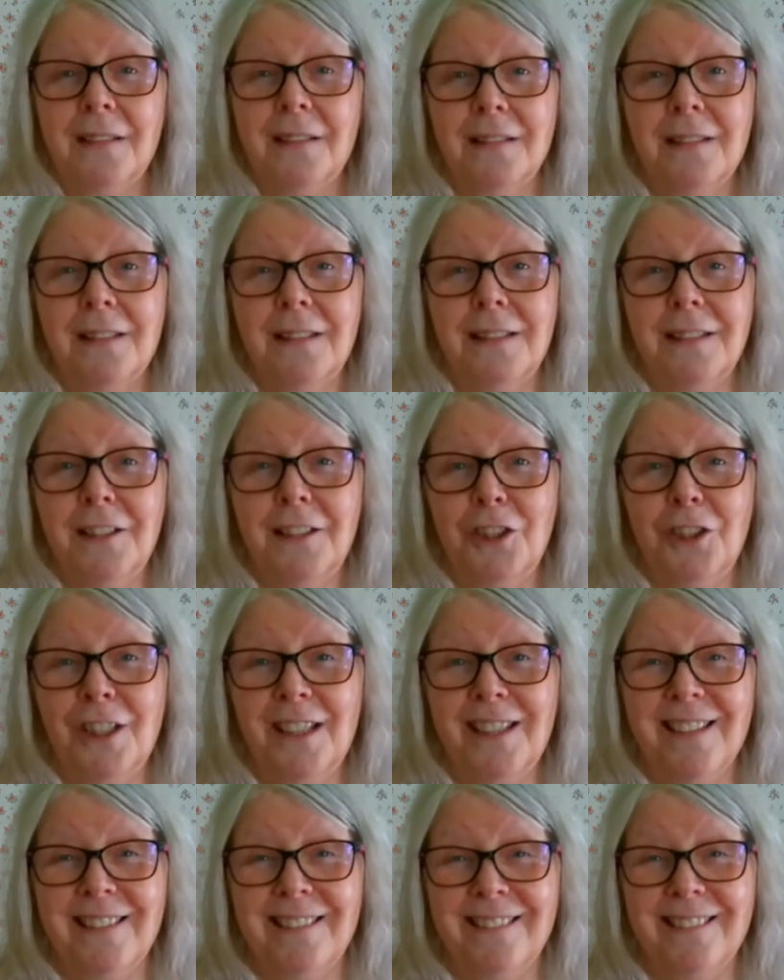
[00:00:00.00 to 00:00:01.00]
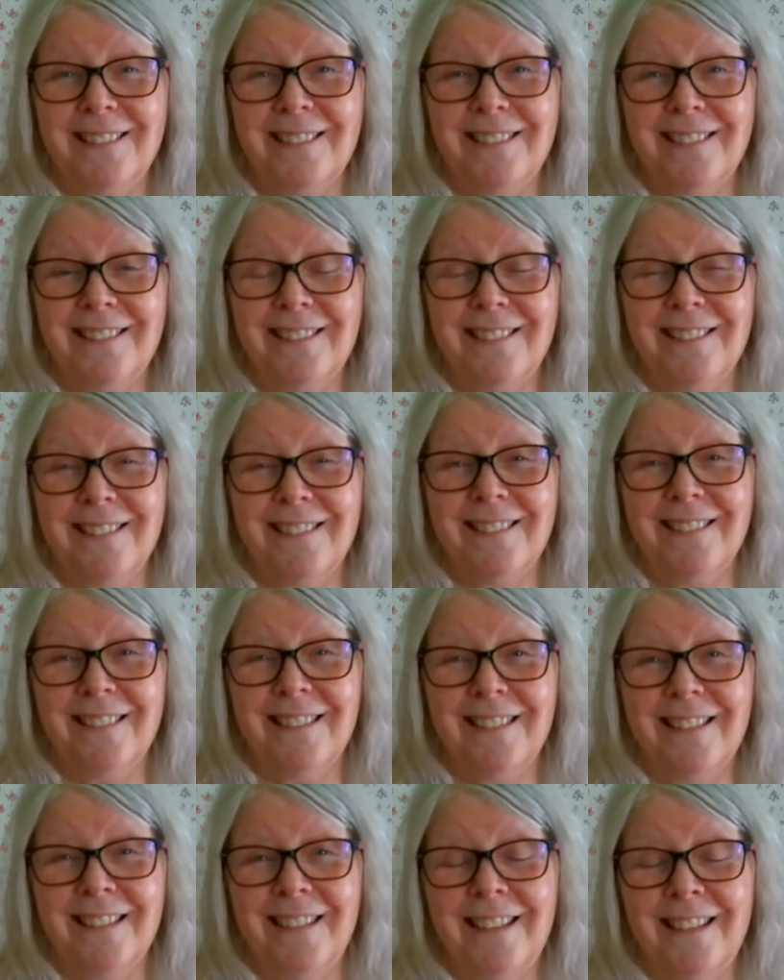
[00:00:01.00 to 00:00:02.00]
stitching.
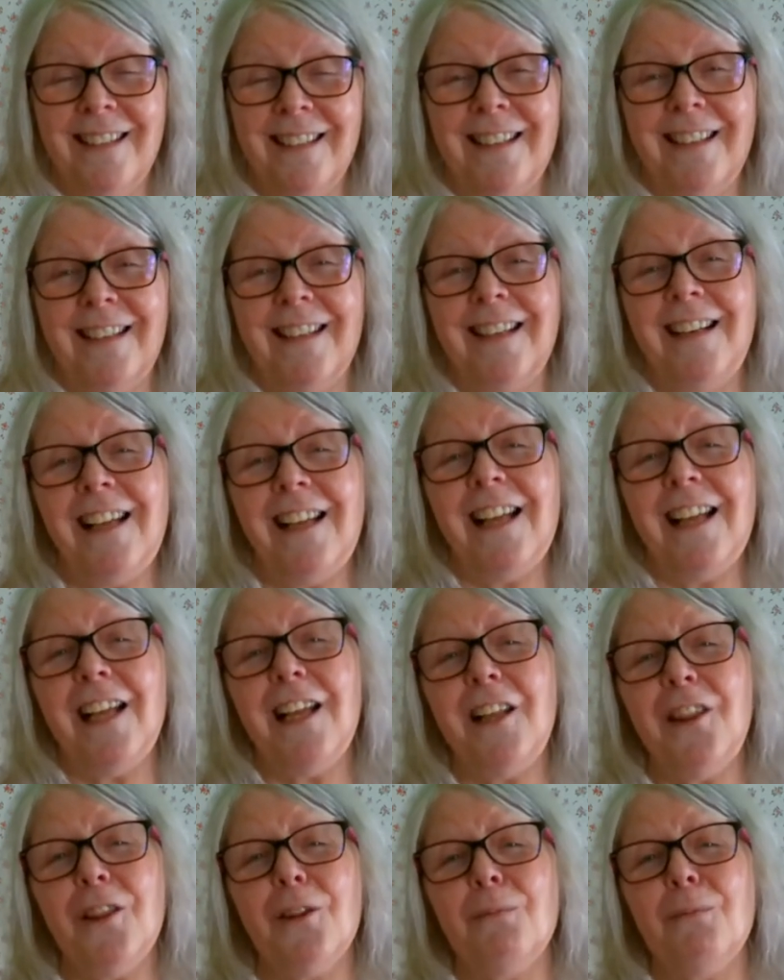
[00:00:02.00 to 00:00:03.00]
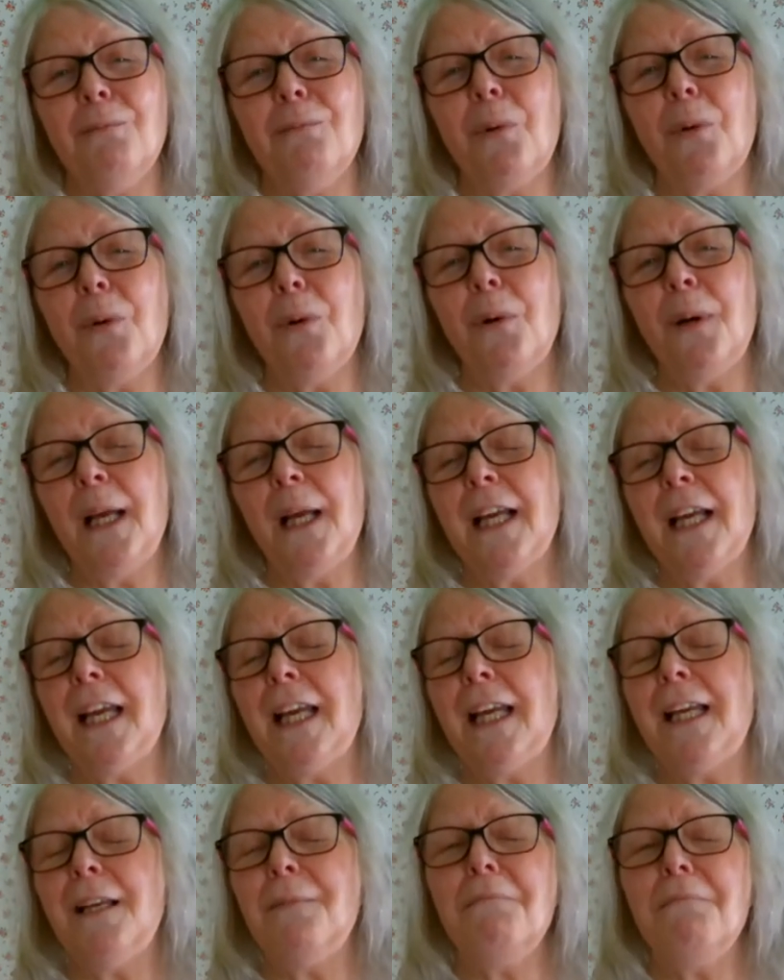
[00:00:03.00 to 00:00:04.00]
And in the morning
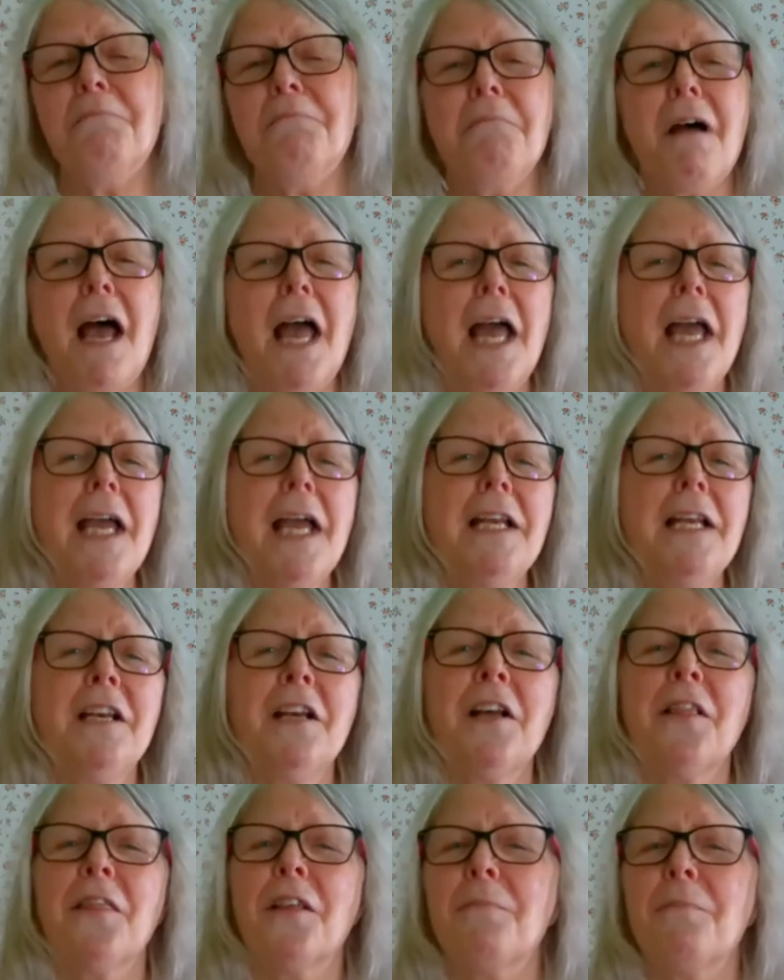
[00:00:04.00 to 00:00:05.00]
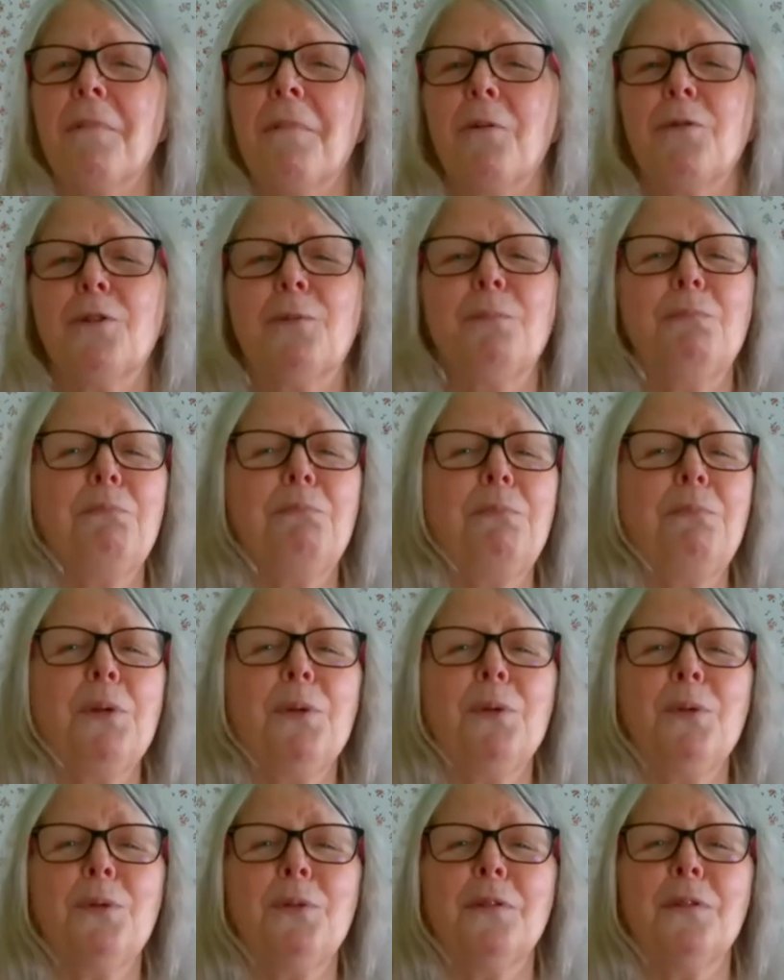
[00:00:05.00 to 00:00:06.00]
he'd made the most
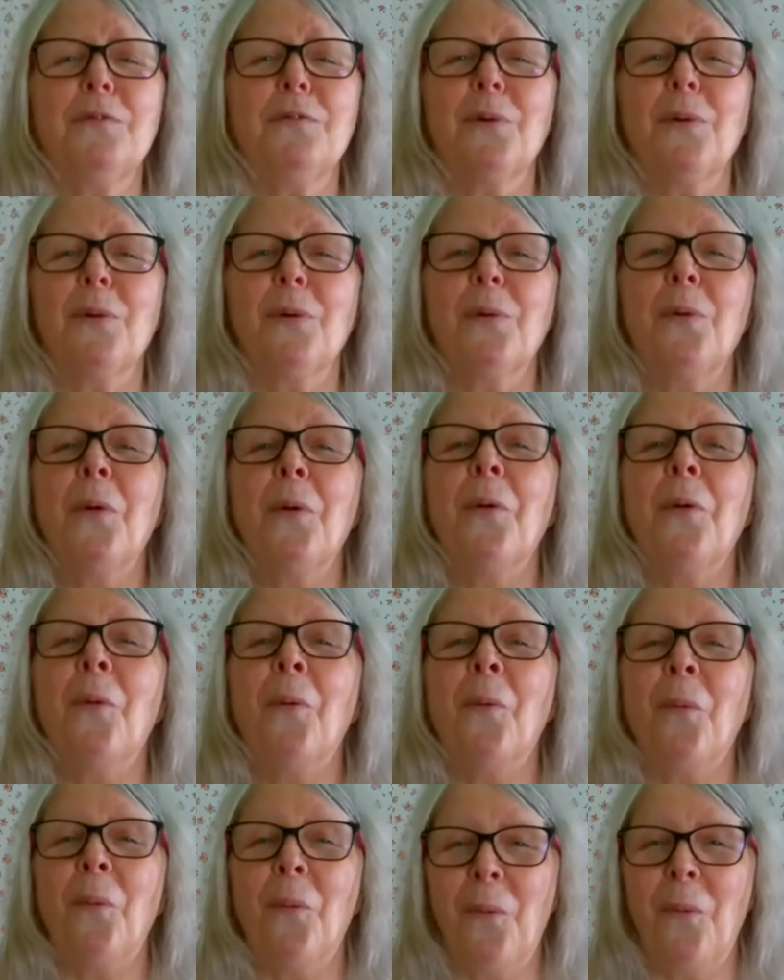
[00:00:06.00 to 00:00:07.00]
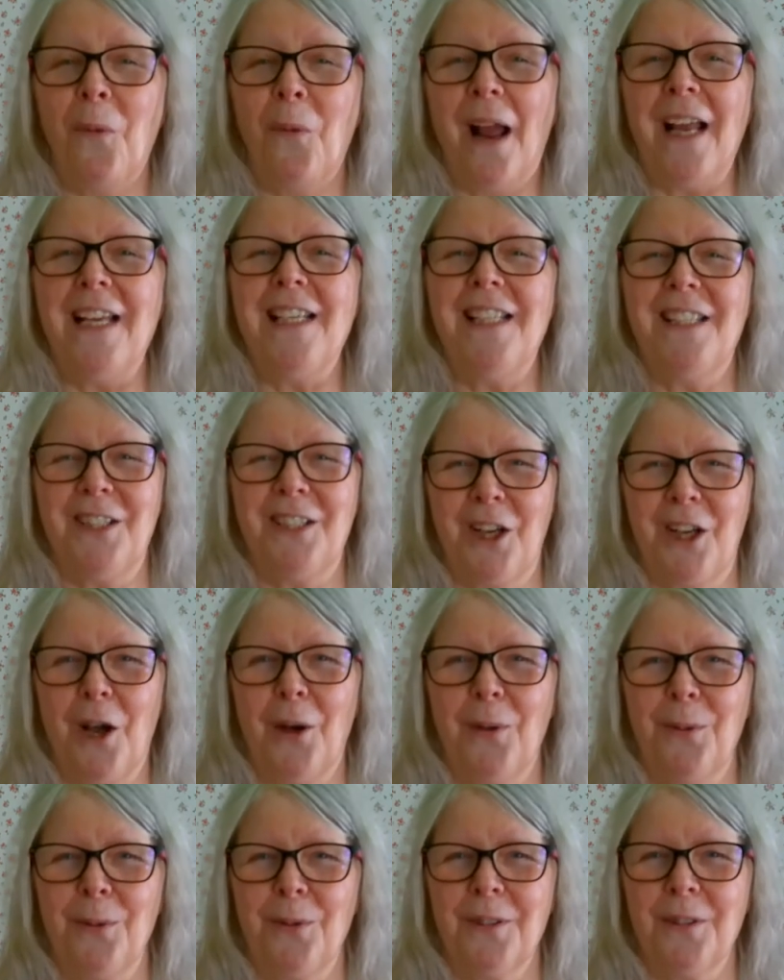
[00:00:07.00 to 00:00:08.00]
beautiful
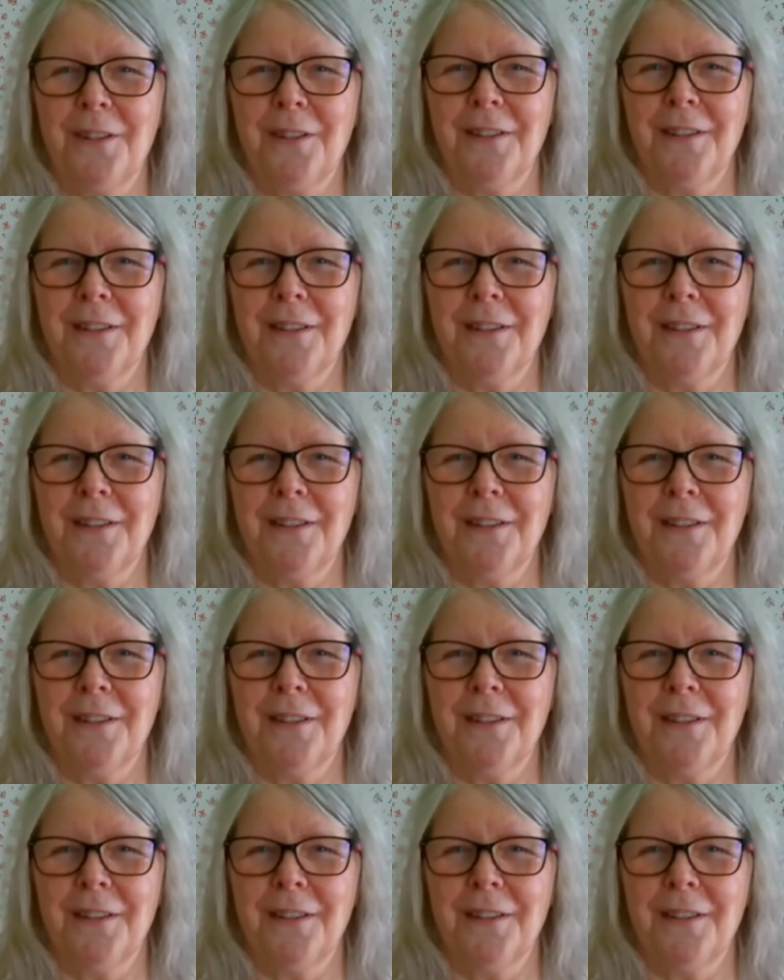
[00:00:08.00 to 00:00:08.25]
waistcoat.